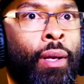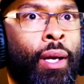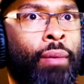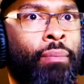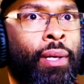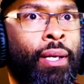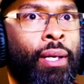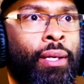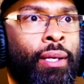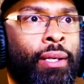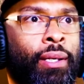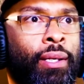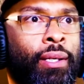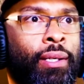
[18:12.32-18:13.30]
Hey, man.
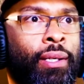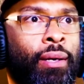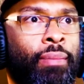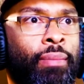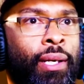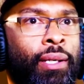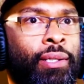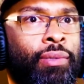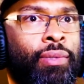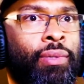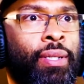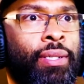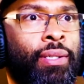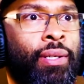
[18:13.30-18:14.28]
Y'all making a little too
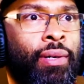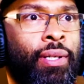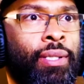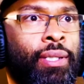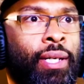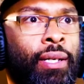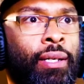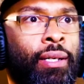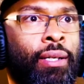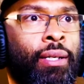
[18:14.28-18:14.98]
much noise now.